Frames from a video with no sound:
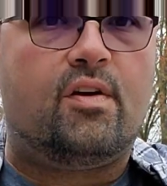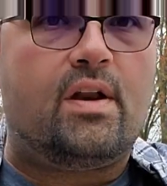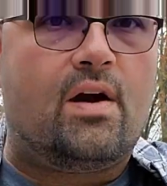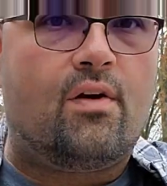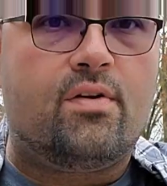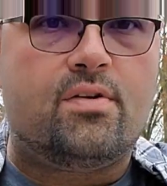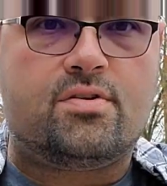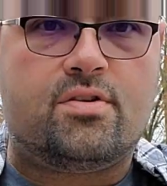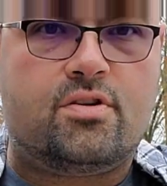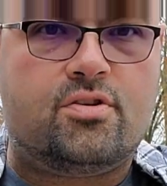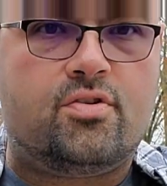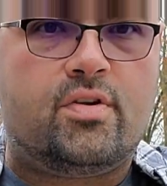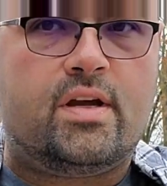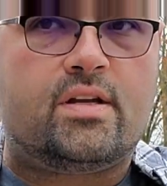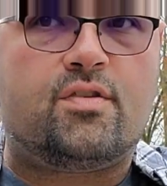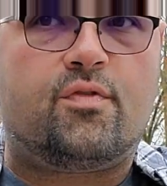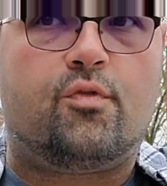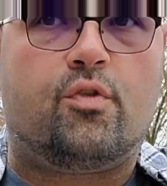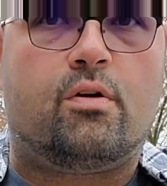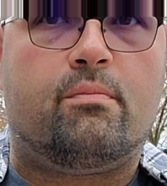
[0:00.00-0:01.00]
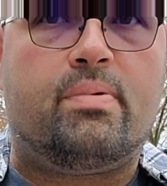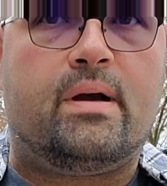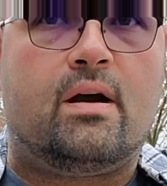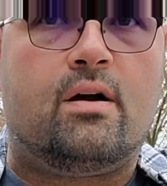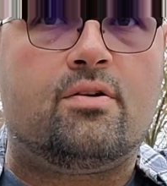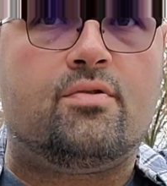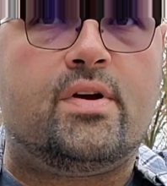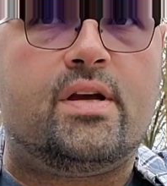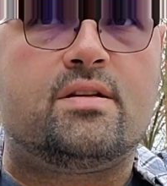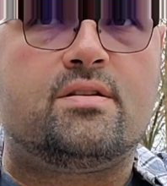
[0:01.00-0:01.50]
out it was a transform
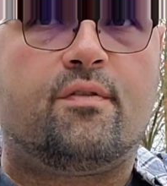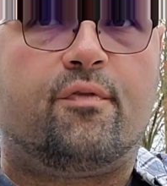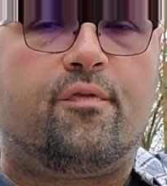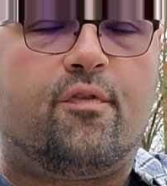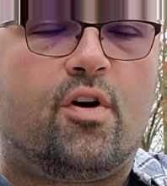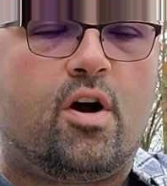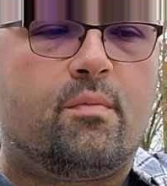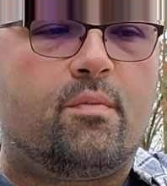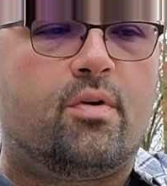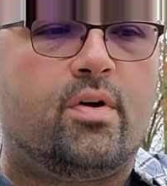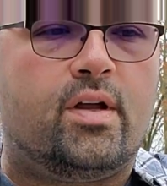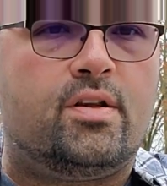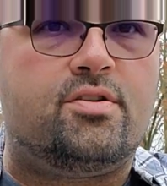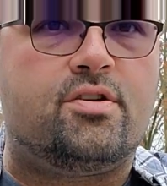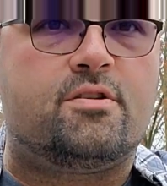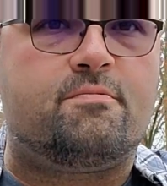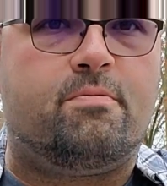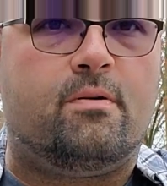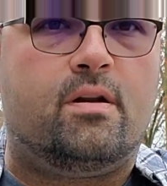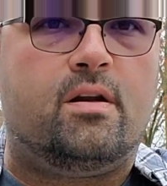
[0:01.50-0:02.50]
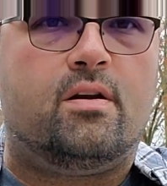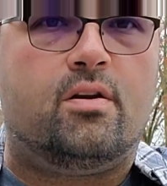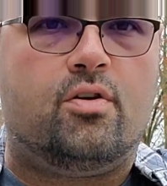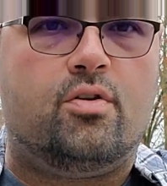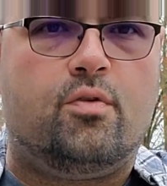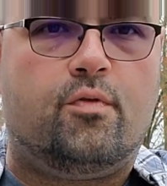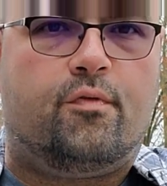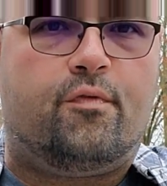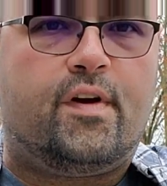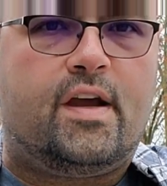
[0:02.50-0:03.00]
boundary is a farmer had just put in a
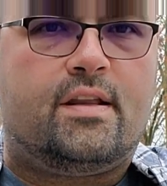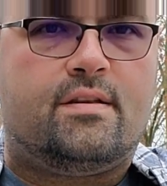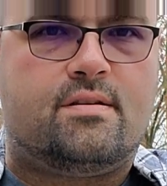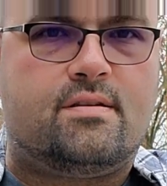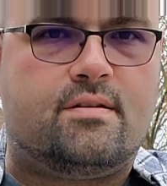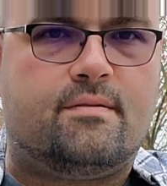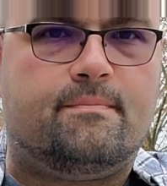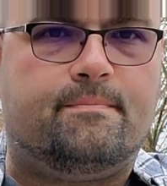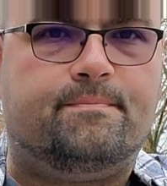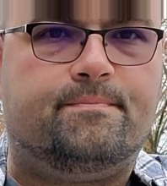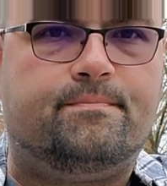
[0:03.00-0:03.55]
new fence.